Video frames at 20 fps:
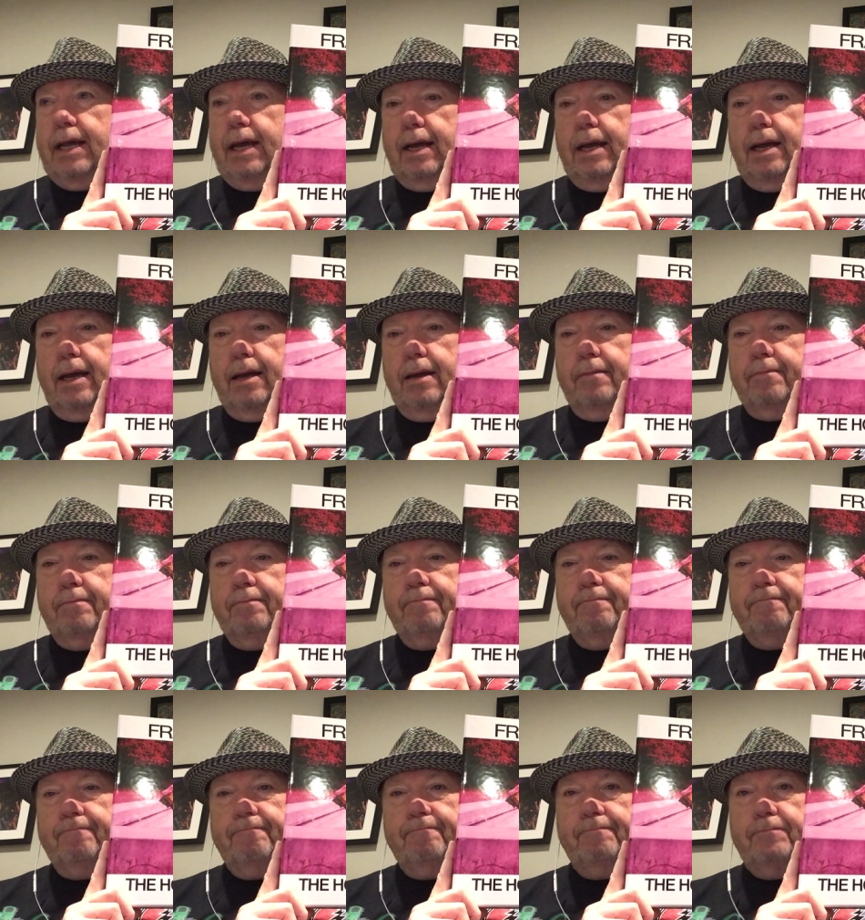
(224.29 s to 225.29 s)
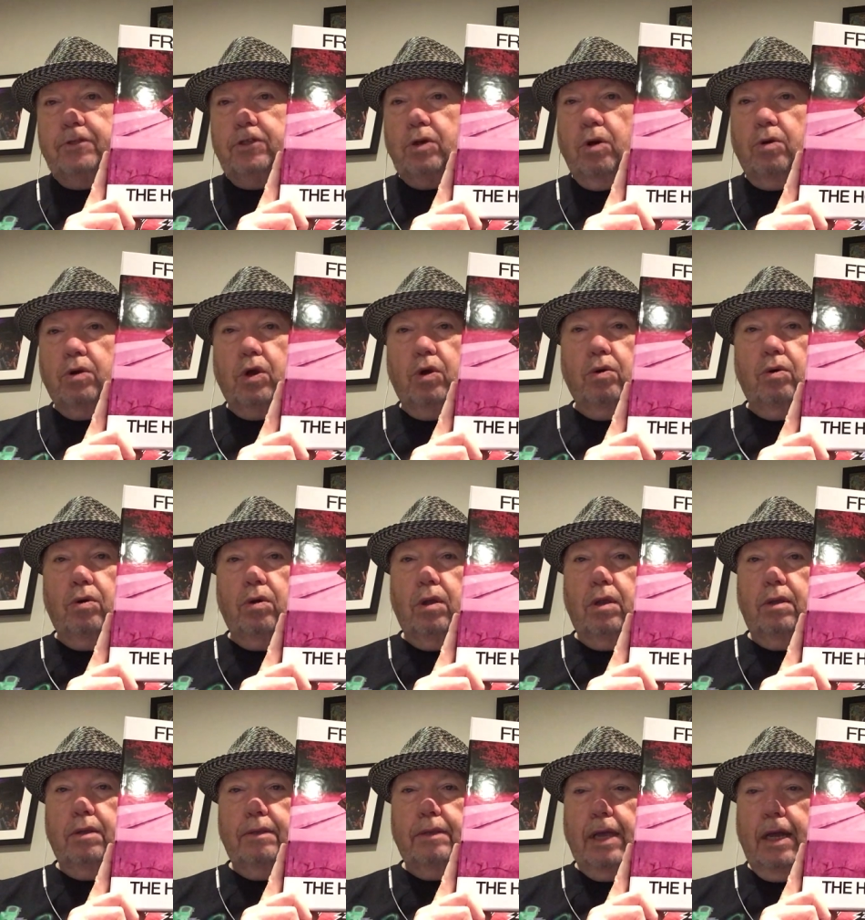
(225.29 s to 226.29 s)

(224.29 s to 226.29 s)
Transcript: Um, so cool.